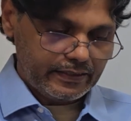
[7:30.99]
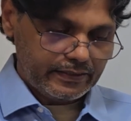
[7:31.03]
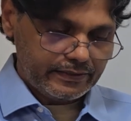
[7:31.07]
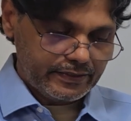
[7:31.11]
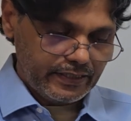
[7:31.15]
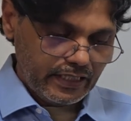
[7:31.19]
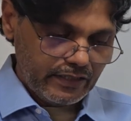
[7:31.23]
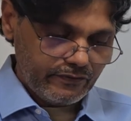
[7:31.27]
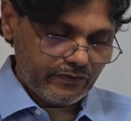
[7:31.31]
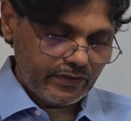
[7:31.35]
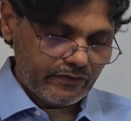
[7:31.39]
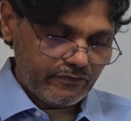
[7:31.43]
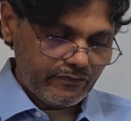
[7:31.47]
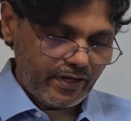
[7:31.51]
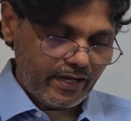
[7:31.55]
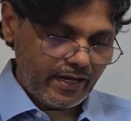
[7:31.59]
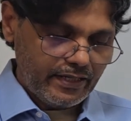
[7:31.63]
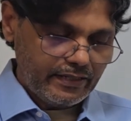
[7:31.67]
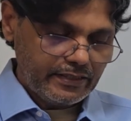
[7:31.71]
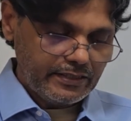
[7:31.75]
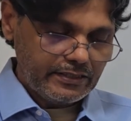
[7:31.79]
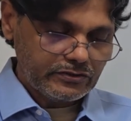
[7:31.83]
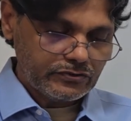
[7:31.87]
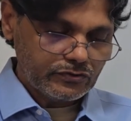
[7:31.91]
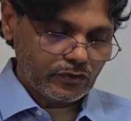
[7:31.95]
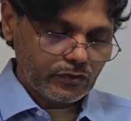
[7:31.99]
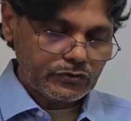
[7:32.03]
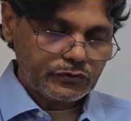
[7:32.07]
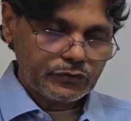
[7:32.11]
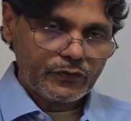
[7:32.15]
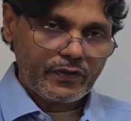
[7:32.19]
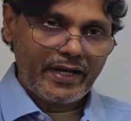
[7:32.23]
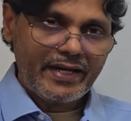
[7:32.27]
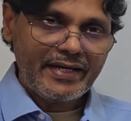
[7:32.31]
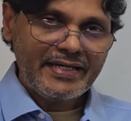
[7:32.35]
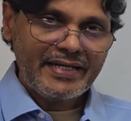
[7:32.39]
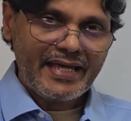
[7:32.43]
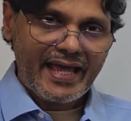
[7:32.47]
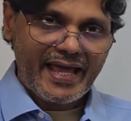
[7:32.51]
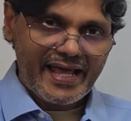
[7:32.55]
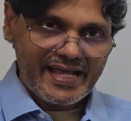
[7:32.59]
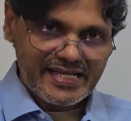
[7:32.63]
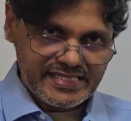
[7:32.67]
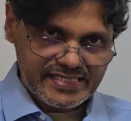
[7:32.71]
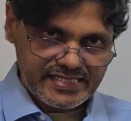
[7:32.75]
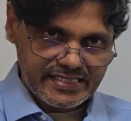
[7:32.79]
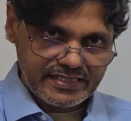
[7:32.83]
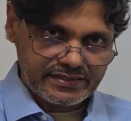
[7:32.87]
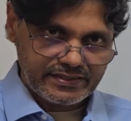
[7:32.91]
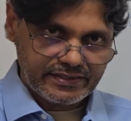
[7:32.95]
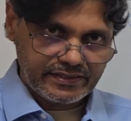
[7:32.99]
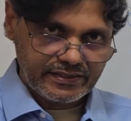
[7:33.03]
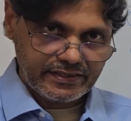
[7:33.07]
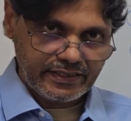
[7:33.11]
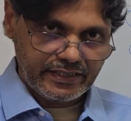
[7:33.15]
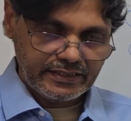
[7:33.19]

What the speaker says: is also an asset.